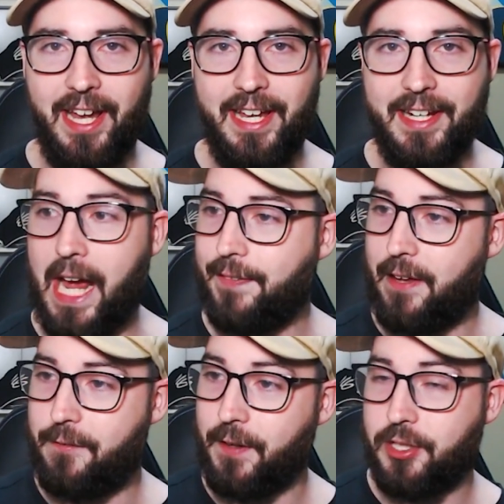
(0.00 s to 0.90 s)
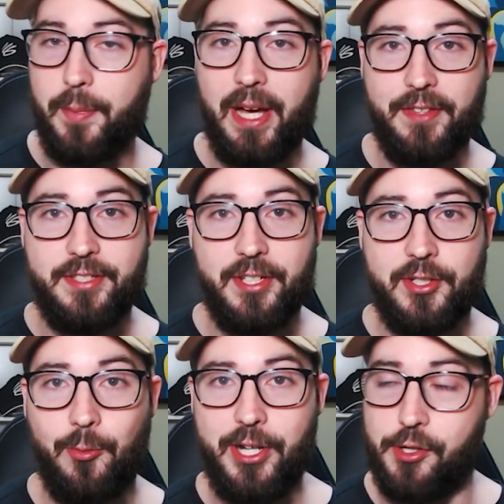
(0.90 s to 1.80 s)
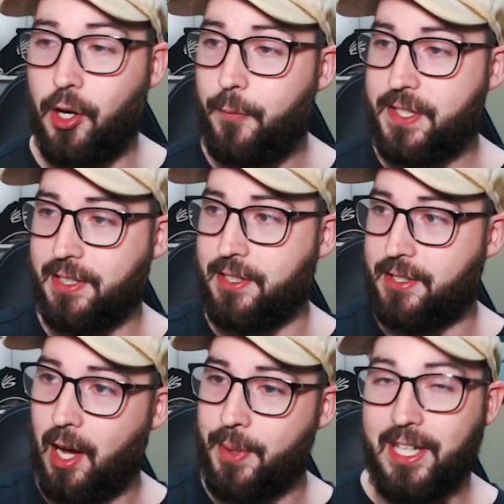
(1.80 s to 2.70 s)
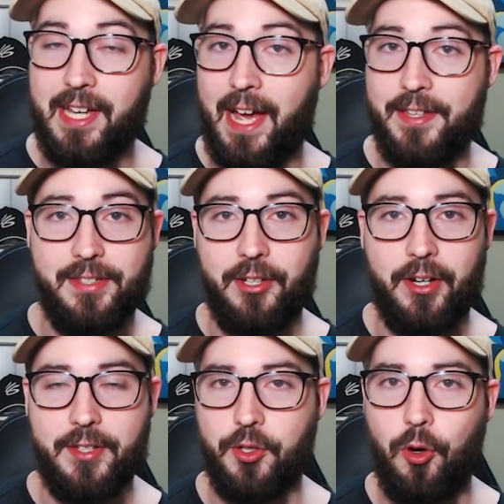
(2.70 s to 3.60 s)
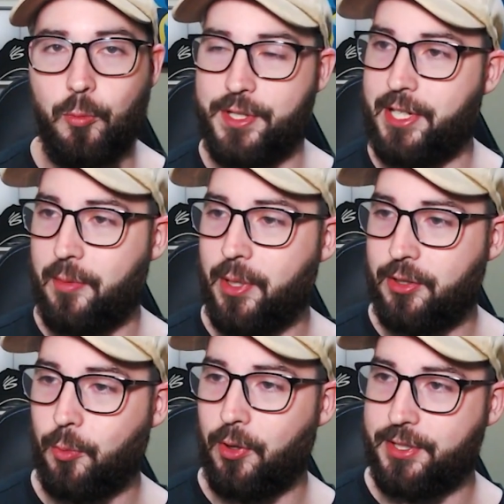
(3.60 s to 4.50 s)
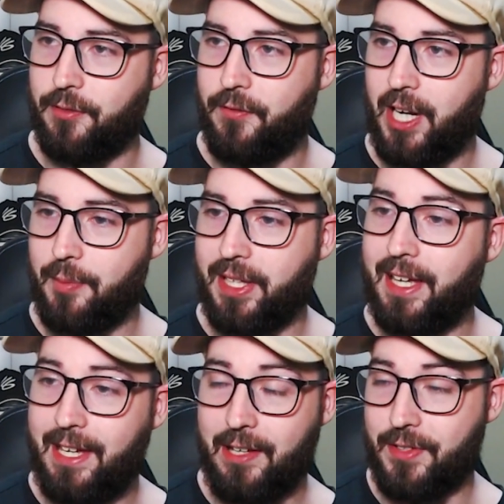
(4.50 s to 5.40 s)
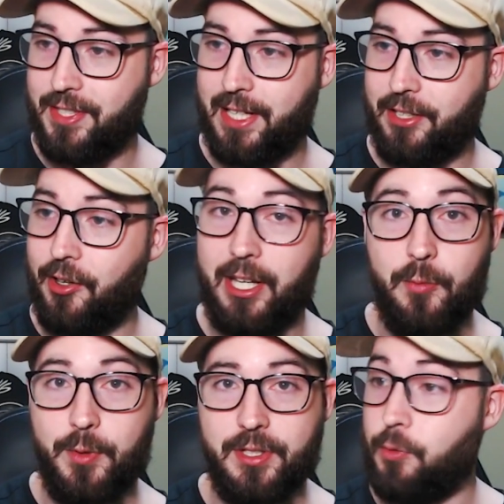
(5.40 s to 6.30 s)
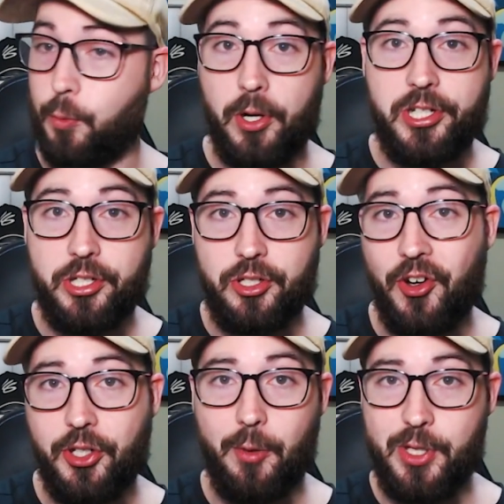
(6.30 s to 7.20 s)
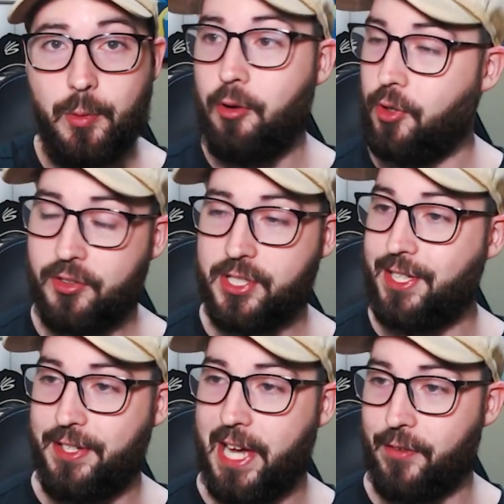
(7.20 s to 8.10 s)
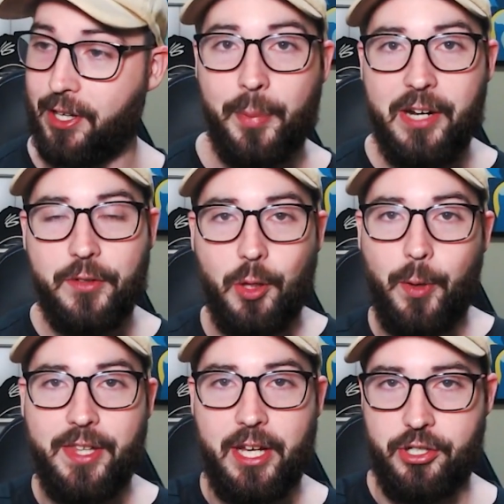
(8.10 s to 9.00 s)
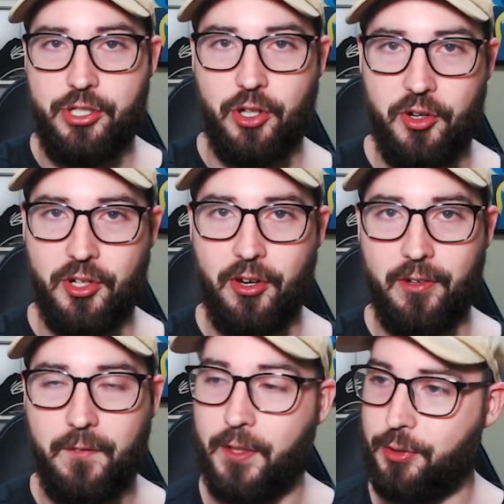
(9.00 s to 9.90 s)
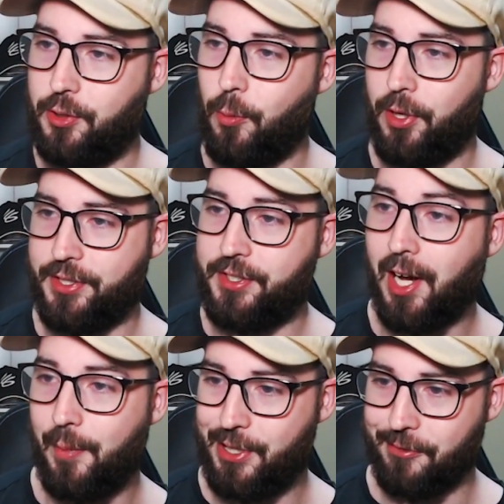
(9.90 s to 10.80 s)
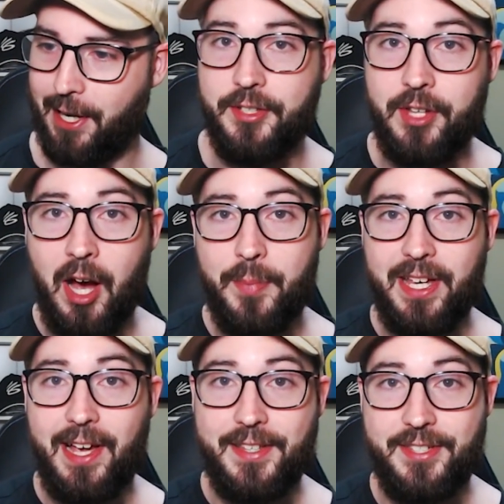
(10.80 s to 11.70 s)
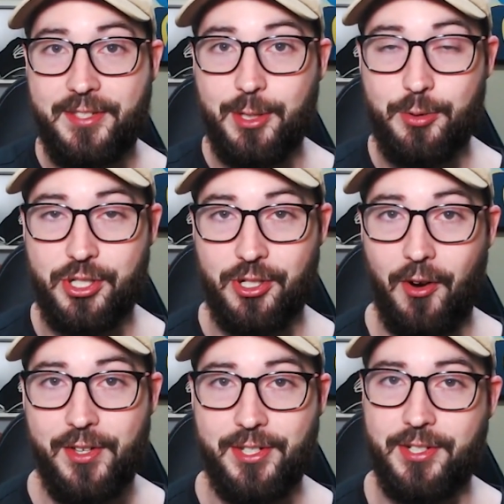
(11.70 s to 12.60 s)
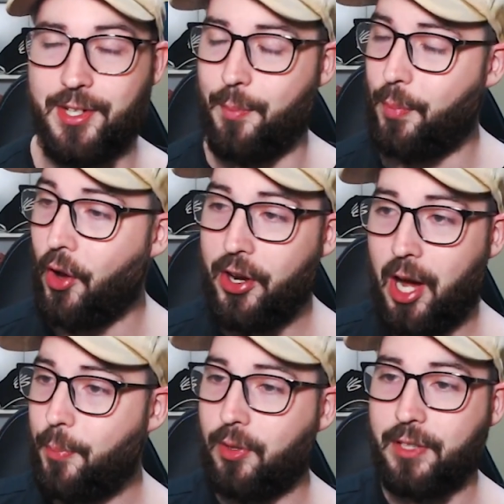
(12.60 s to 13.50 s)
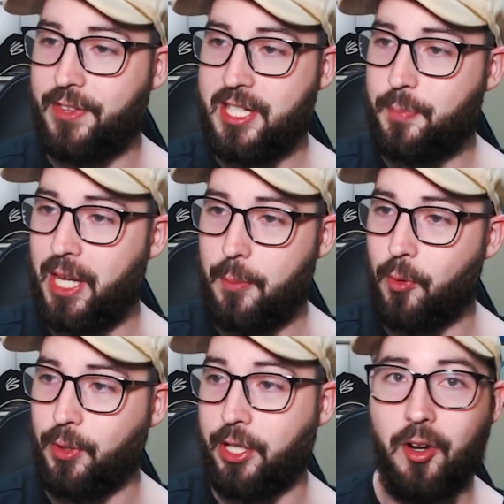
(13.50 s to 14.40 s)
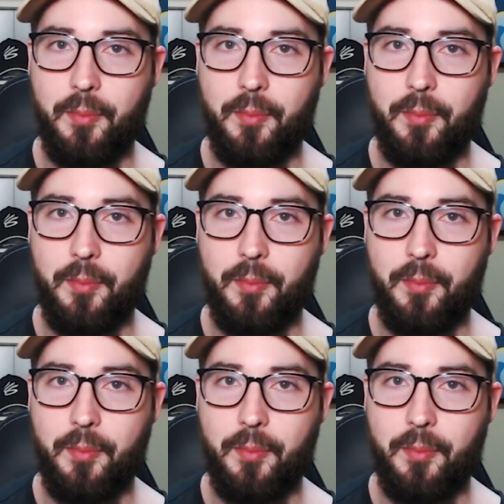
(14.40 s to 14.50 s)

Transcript: in how they felt about this situation. Obviously DABI, he has, you know, his whole resentment towards the family. He even said, you know, he was watching Shoto as well. not just Endeavor, but even the way that Shoto feels towards DABI, right? DABI has still chosen to burn up all of these people, you know,